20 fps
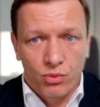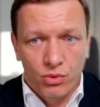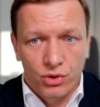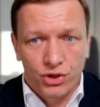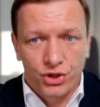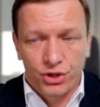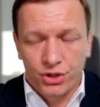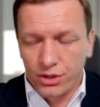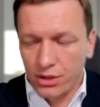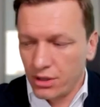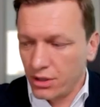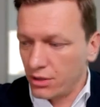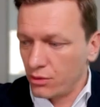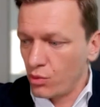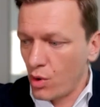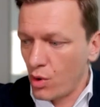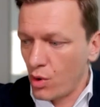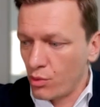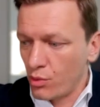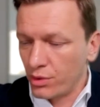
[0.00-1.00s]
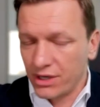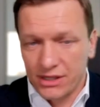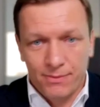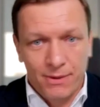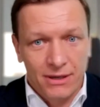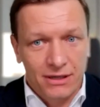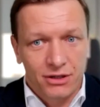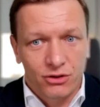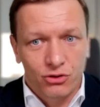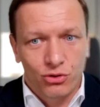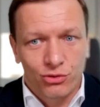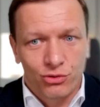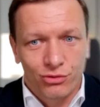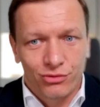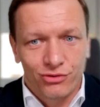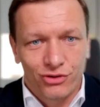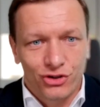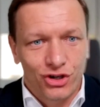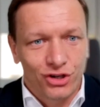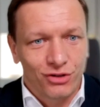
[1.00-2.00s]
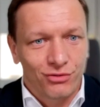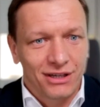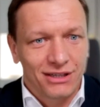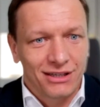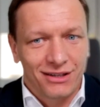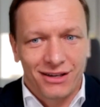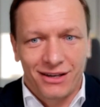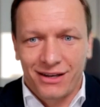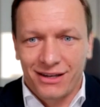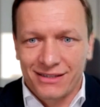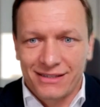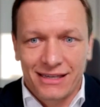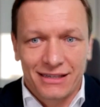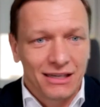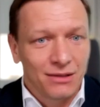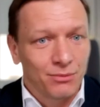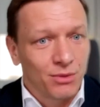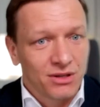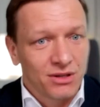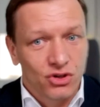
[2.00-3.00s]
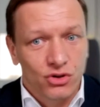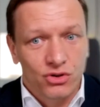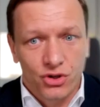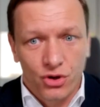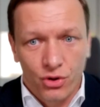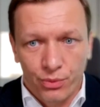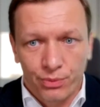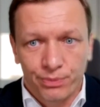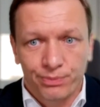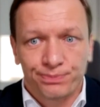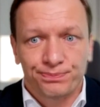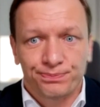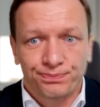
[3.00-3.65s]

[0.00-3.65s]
which we're expecting to generate in the next 18 months or so.